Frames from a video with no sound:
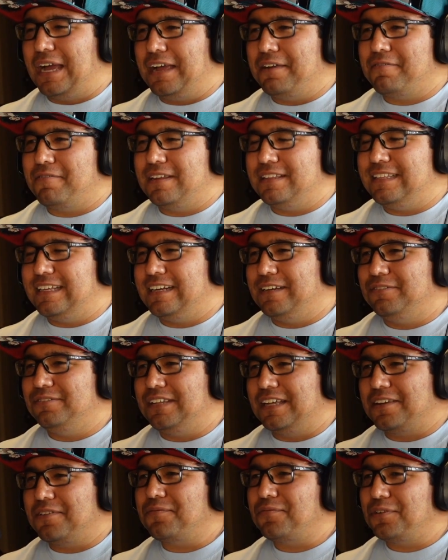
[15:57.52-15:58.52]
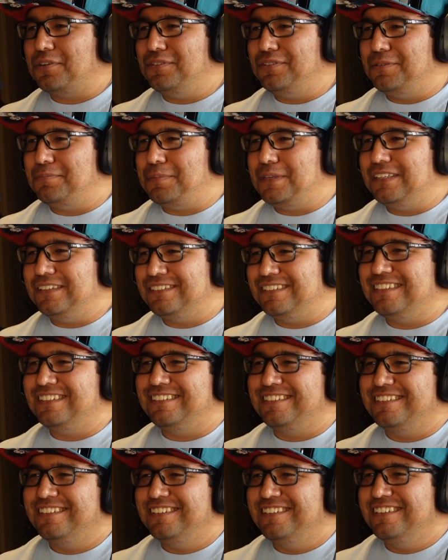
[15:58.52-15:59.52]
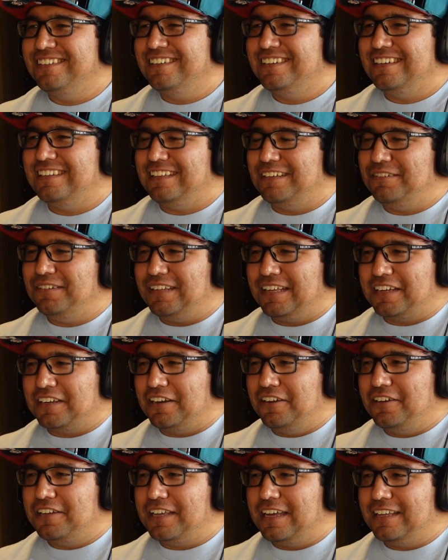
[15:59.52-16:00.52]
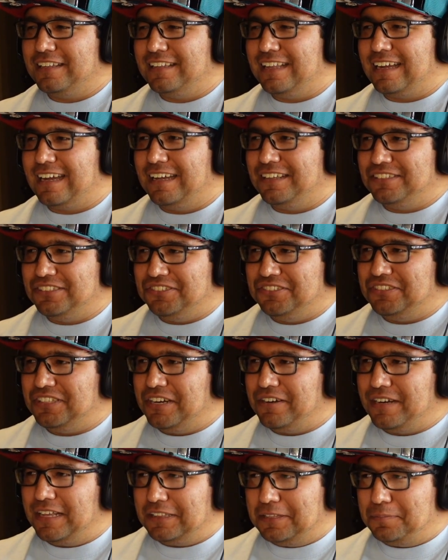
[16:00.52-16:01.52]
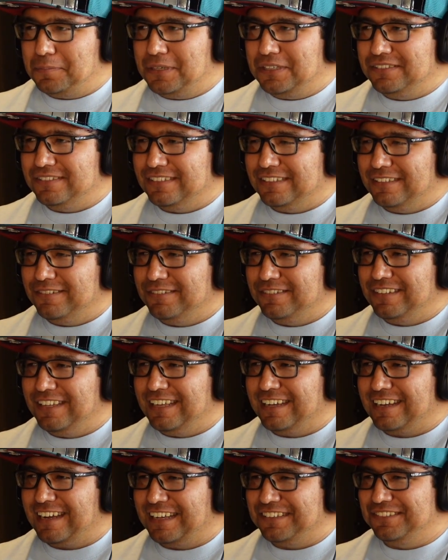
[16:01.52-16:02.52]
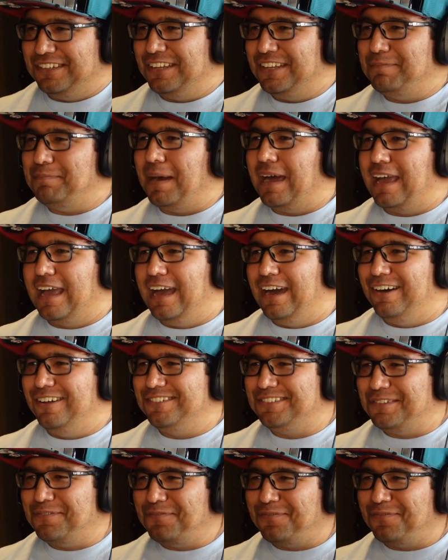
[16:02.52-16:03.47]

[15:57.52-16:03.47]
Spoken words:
I read that, I was like in front of the pizzas. And I was like looking at, like, I just stared at the pizza and I was like, I saw my house in